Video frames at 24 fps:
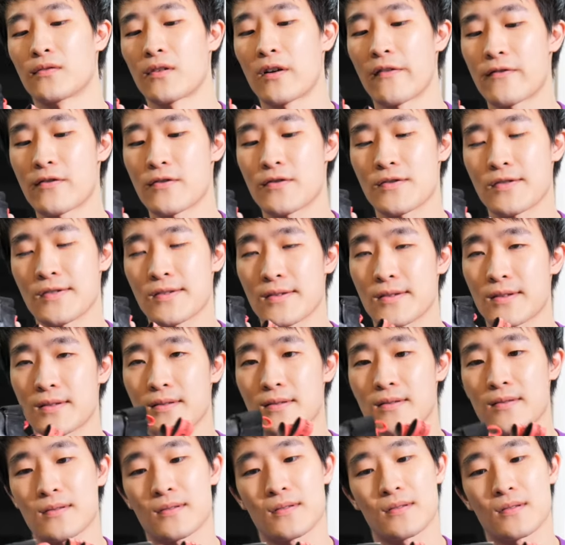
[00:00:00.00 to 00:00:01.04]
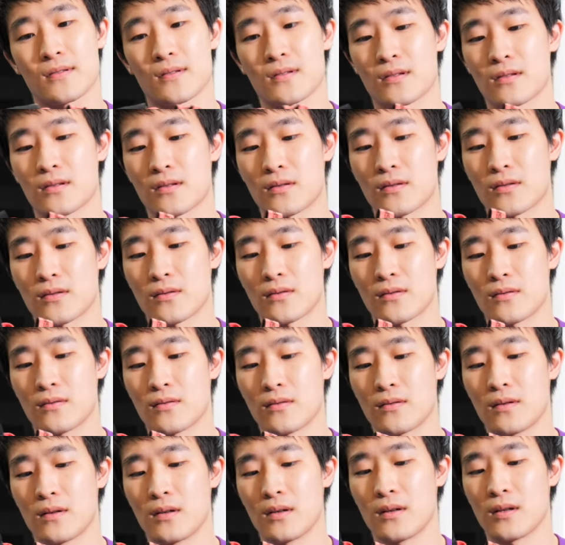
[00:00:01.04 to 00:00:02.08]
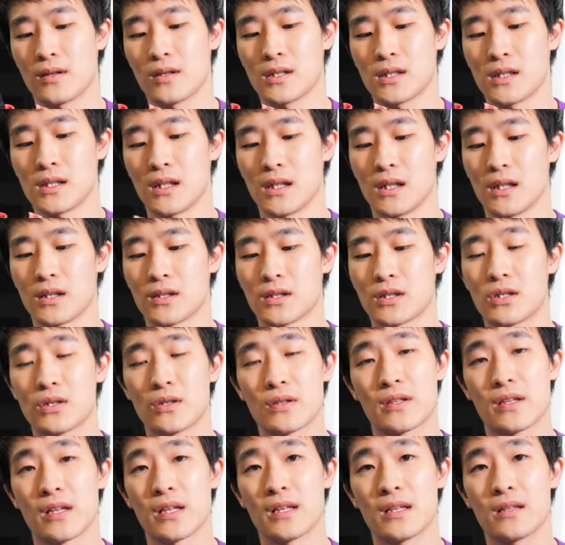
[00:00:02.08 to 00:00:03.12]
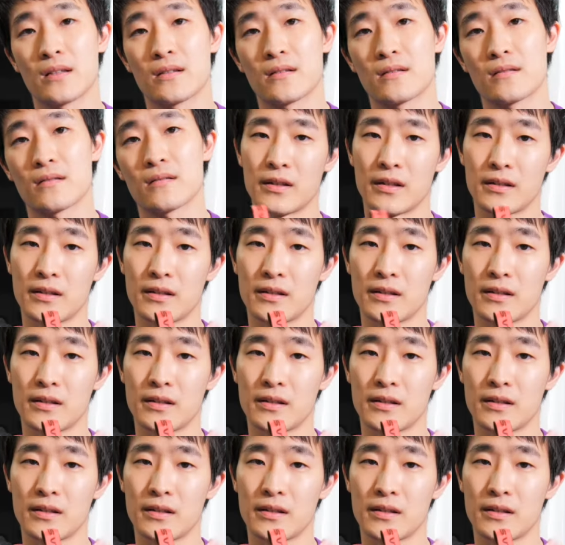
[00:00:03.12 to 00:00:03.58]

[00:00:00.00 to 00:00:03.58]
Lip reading: rubber's too thin.